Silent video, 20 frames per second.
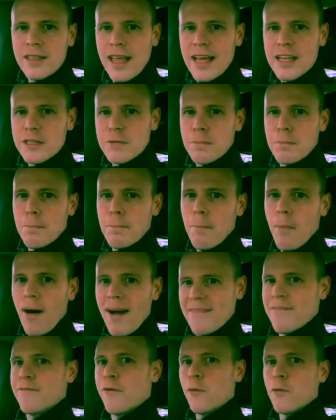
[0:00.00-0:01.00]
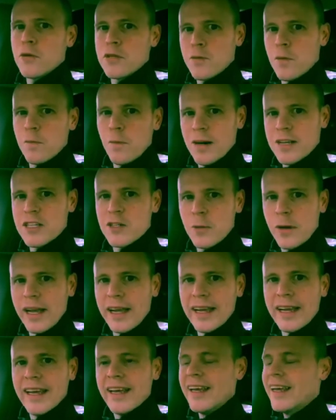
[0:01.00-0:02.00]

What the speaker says: That's my faults with my swing.